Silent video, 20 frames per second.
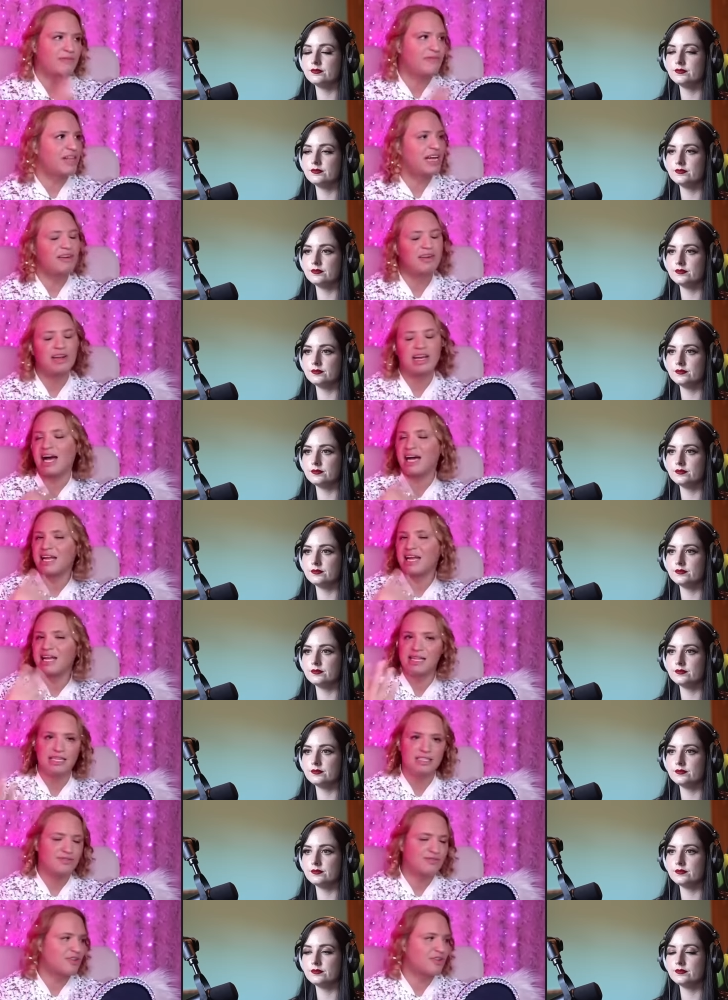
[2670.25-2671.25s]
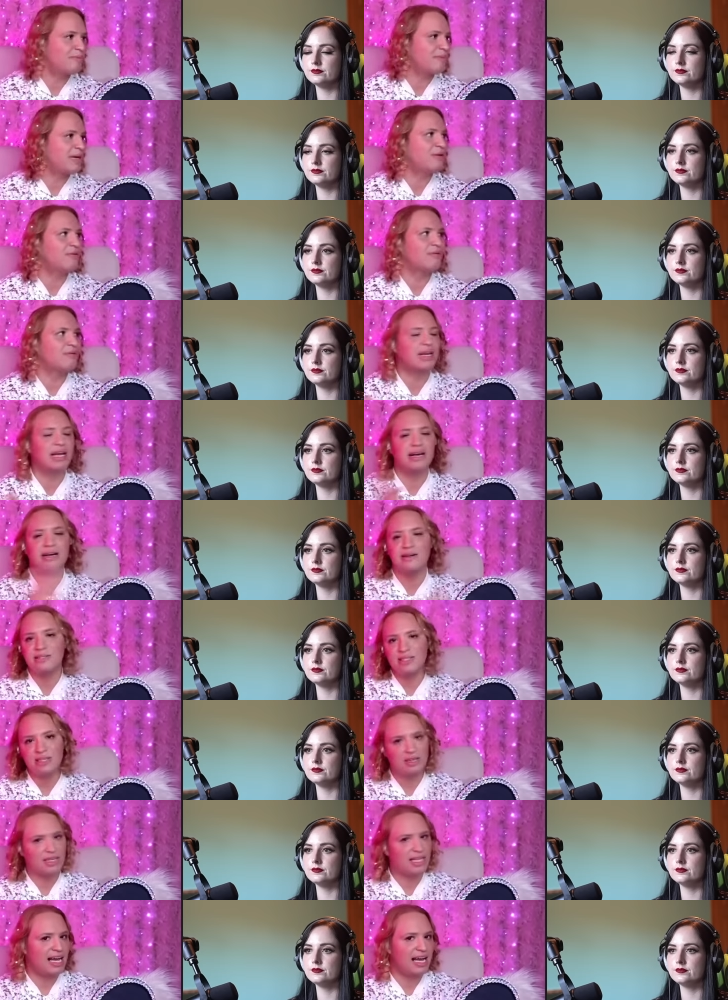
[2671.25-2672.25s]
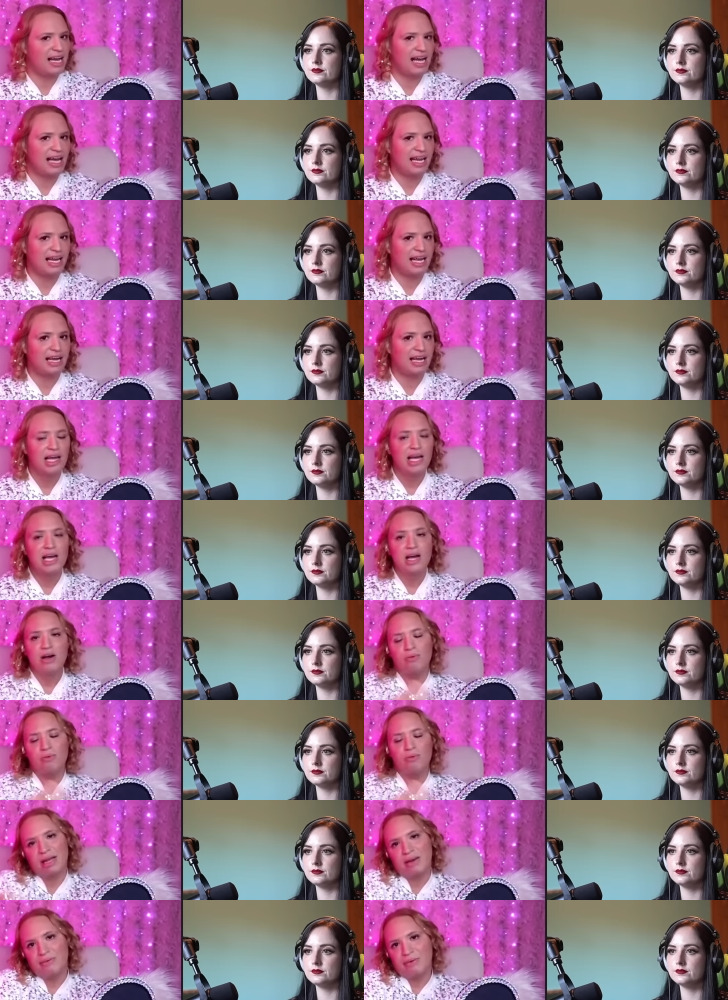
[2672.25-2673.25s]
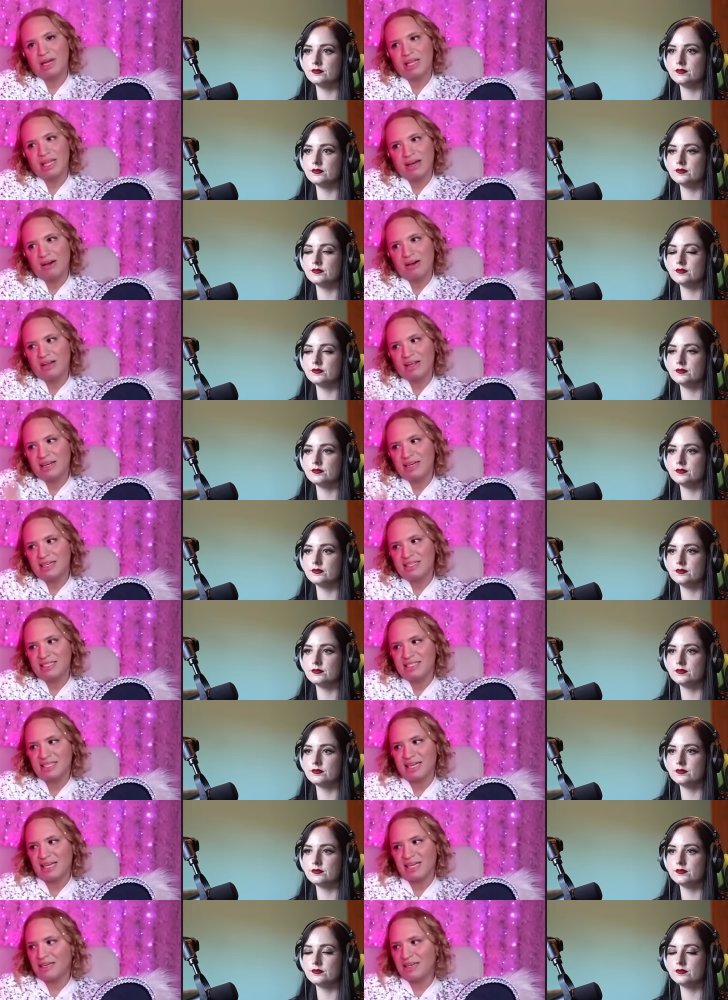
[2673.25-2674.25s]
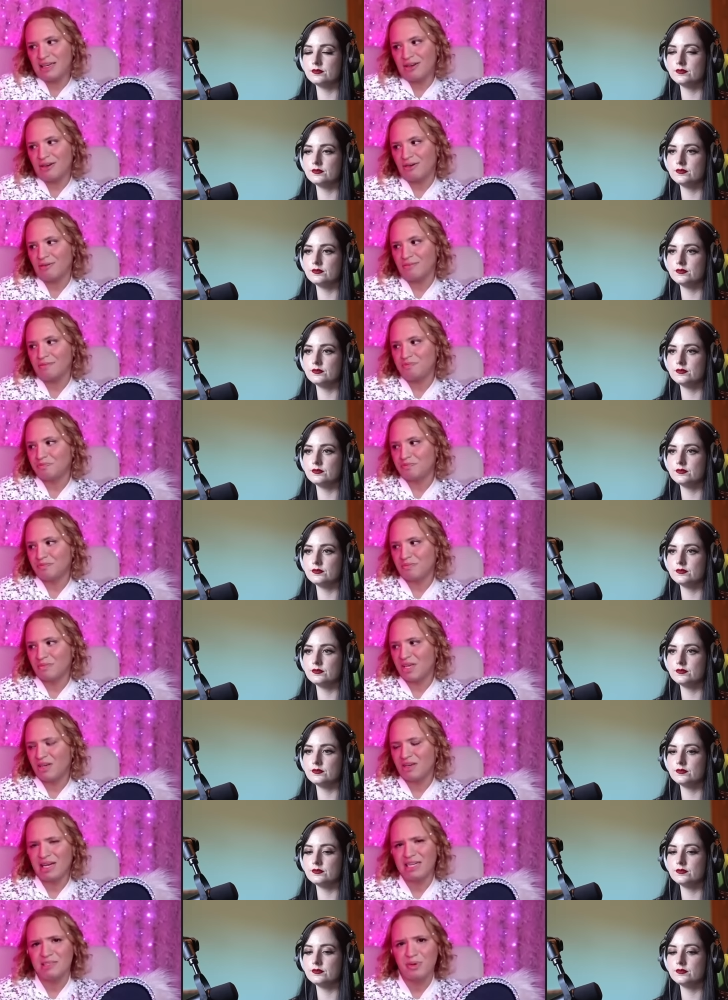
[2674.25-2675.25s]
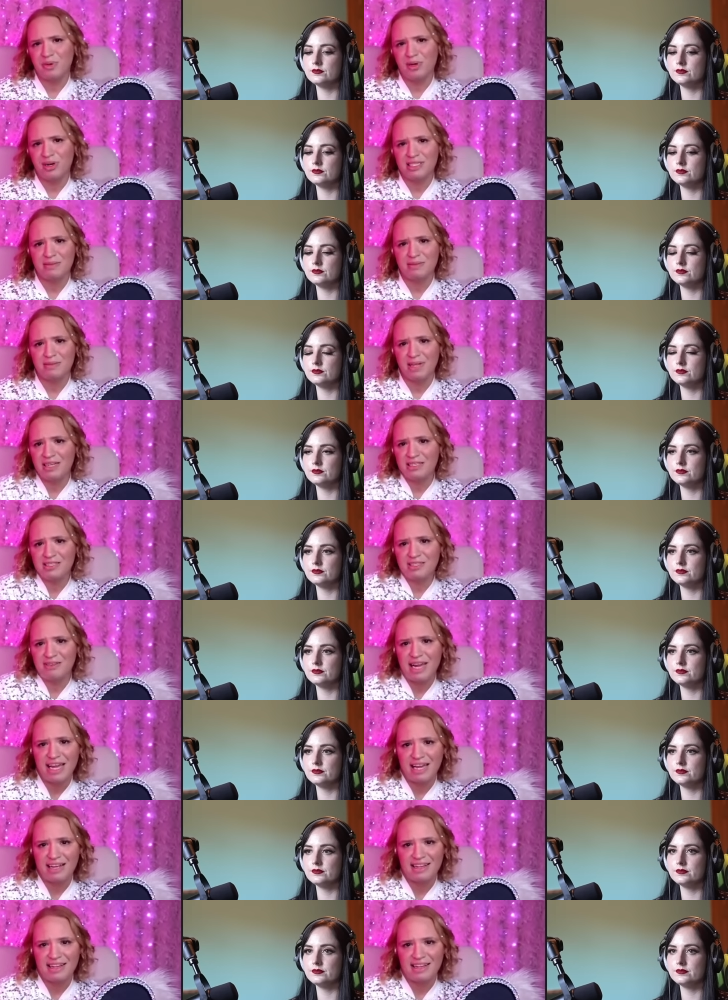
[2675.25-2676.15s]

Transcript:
Speaker 1: they're hiding this from me what else are they hiding when really all it is uh, you know you like to put on some lingerie.